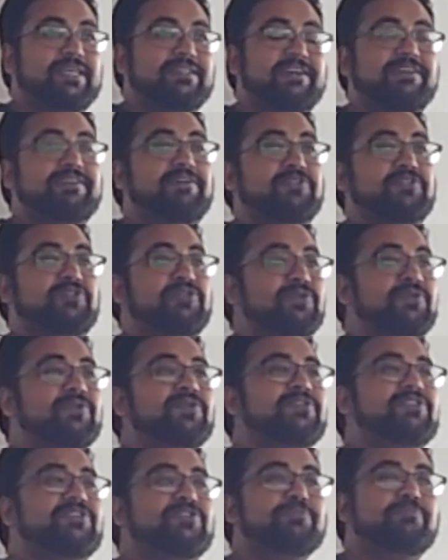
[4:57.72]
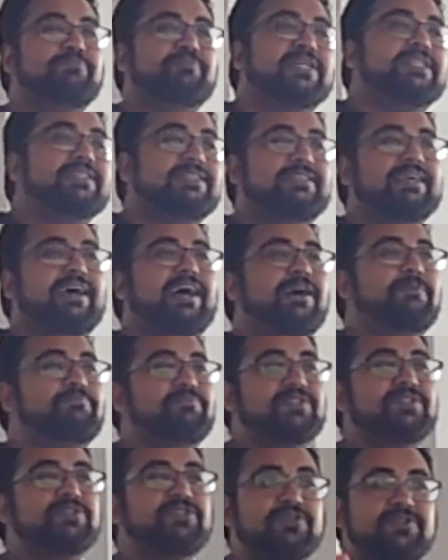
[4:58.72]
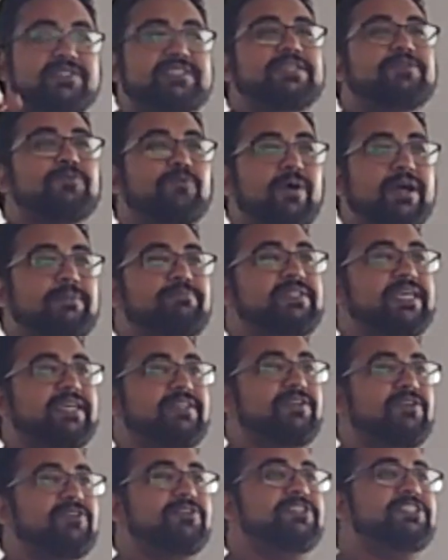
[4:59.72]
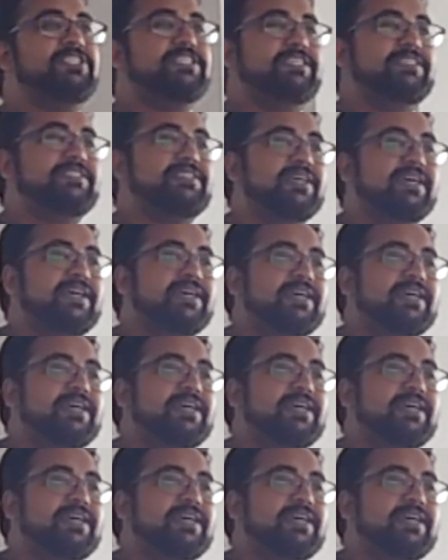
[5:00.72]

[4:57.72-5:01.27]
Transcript: There are tools to build apps using web technologies